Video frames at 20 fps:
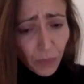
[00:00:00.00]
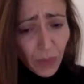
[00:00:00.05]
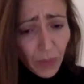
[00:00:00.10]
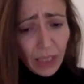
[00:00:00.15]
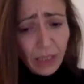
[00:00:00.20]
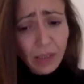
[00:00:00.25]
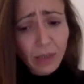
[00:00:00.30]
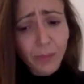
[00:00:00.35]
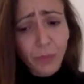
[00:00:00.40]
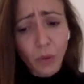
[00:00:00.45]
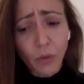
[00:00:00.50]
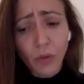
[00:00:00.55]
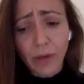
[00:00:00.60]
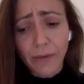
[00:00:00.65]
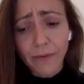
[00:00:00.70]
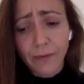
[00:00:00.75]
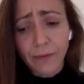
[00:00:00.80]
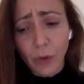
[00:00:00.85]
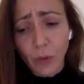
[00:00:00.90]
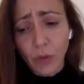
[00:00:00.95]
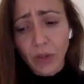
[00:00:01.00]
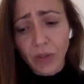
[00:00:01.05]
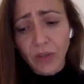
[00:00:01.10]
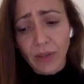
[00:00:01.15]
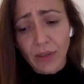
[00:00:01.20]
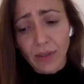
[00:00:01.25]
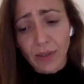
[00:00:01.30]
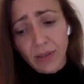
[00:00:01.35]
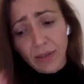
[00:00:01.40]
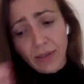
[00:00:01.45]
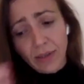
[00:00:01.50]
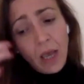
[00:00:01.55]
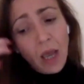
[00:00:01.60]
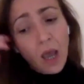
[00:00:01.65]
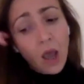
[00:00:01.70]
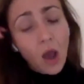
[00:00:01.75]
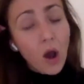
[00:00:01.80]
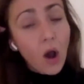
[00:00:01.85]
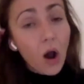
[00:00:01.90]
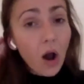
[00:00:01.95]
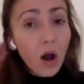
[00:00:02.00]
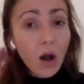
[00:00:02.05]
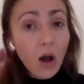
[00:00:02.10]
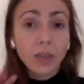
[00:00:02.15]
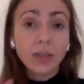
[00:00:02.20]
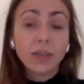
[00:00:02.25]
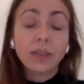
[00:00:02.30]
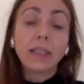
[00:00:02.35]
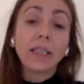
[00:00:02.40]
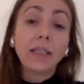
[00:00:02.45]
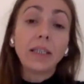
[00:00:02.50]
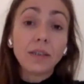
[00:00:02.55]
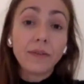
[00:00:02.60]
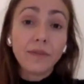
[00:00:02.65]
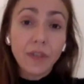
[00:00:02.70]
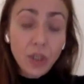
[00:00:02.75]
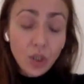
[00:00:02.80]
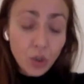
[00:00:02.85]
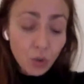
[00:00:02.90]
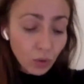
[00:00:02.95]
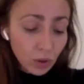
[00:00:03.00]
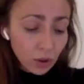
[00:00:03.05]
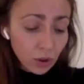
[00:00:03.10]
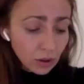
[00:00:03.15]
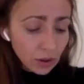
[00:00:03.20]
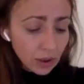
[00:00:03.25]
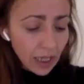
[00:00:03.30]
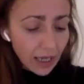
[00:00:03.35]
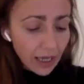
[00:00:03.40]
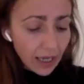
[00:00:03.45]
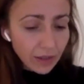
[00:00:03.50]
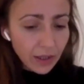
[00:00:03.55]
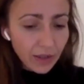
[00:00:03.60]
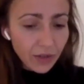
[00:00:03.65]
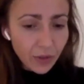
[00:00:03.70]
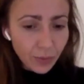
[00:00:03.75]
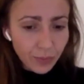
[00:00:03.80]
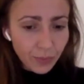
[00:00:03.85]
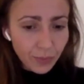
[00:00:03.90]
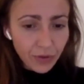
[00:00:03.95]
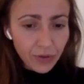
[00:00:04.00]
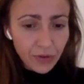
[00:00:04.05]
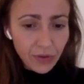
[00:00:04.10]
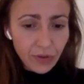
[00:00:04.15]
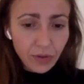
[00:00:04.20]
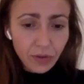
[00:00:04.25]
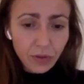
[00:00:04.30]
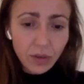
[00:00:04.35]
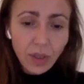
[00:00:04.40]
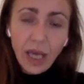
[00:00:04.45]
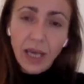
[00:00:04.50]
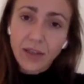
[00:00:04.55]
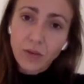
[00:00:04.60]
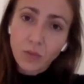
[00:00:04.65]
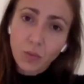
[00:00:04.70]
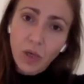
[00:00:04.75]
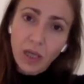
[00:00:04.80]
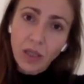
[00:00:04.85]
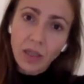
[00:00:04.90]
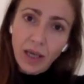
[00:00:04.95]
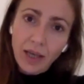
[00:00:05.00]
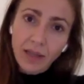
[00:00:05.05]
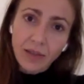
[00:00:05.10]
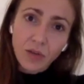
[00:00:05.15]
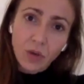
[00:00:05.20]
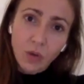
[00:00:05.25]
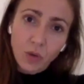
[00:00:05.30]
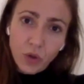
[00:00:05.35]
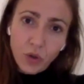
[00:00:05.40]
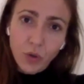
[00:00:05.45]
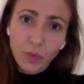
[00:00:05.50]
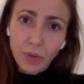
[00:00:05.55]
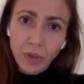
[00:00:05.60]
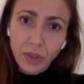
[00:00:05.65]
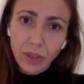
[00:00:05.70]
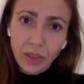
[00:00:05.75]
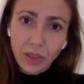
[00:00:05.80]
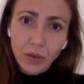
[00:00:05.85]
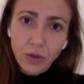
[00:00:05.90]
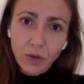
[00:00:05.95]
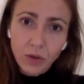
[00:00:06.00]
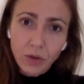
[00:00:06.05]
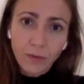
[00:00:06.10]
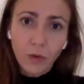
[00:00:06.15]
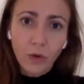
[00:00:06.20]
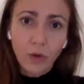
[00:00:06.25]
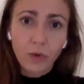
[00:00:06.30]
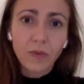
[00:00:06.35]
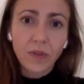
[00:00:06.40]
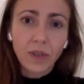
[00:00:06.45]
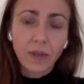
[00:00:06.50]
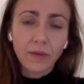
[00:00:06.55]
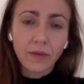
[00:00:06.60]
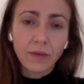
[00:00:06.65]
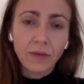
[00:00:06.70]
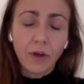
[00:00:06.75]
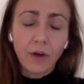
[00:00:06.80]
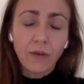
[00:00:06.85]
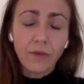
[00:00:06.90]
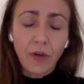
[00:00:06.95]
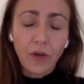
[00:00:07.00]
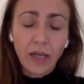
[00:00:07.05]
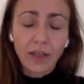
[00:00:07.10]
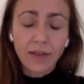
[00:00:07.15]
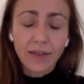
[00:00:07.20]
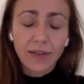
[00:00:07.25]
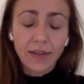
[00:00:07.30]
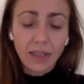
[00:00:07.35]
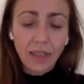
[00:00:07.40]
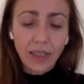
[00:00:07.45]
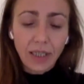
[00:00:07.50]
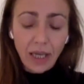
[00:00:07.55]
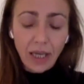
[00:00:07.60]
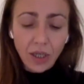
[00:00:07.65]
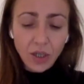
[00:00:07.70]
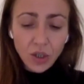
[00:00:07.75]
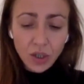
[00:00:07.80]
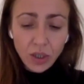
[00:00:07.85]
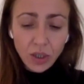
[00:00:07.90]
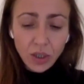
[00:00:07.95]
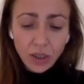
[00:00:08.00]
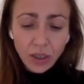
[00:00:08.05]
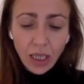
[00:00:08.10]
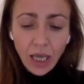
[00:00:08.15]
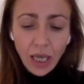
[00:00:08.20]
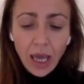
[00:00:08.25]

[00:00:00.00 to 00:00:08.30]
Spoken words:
And the program focuses on individual and interpersonal, as well as socio-political forms of reconciliation.